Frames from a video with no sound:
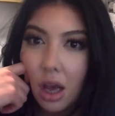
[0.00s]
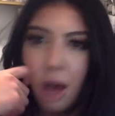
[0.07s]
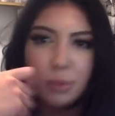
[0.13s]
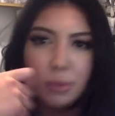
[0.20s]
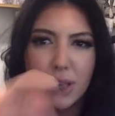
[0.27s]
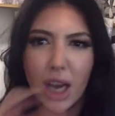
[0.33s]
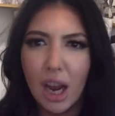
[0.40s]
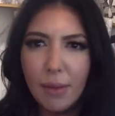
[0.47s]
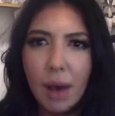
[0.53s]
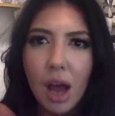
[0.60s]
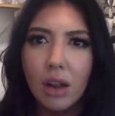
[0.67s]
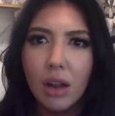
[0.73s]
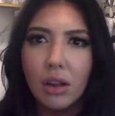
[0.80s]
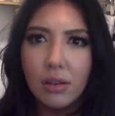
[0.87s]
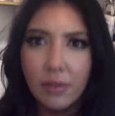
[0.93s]
I'm sorry, a
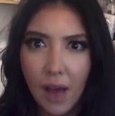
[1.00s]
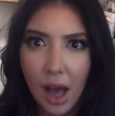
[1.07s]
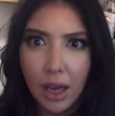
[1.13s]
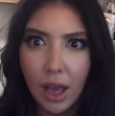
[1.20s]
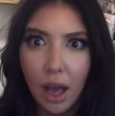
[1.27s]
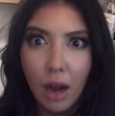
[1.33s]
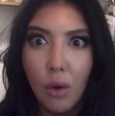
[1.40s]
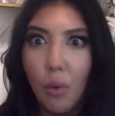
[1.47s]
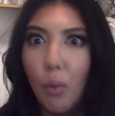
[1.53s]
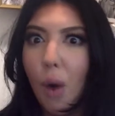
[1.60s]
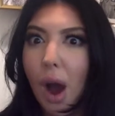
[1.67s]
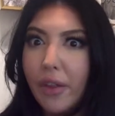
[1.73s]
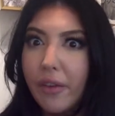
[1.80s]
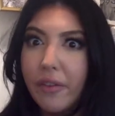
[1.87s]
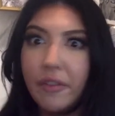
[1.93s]
bottle of vodka. I don't know
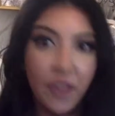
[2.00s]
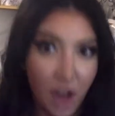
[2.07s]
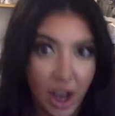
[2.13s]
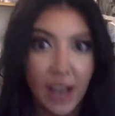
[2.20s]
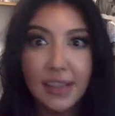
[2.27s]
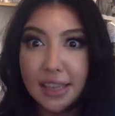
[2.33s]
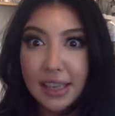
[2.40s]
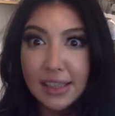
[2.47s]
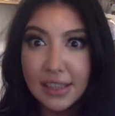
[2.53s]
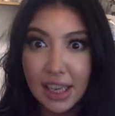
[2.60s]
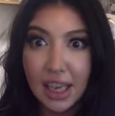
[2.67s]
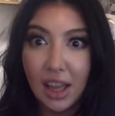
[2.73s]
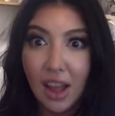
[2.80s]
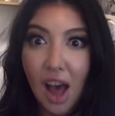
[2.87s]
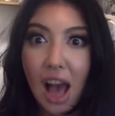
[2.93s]
why the fuck I said
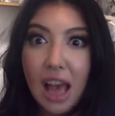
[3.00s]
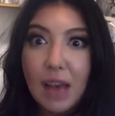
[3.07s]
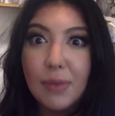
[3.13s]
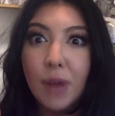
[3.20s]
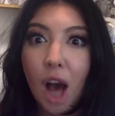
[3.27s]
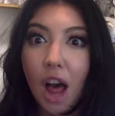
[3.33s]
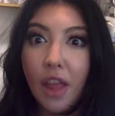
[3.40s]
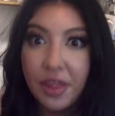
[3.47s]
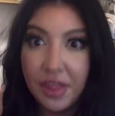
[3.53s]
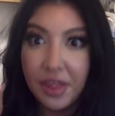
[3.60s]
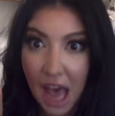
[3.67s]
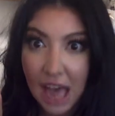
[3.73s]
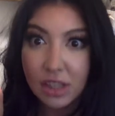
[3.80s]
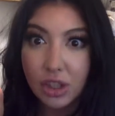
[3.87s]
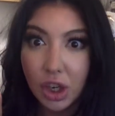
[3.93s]
tequila. I am not
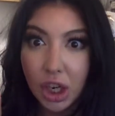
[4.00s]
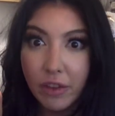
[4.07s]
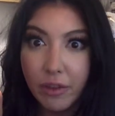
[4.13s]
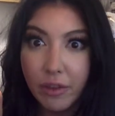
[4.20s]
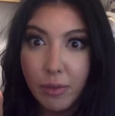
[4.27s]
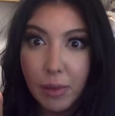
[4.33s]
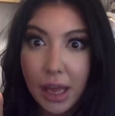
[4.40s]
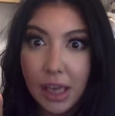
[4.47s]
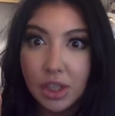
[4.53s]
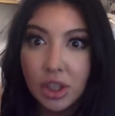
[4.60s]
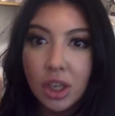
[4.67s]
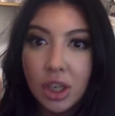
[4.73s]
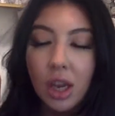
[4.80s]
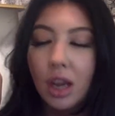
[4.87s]
that dirty of a bitch.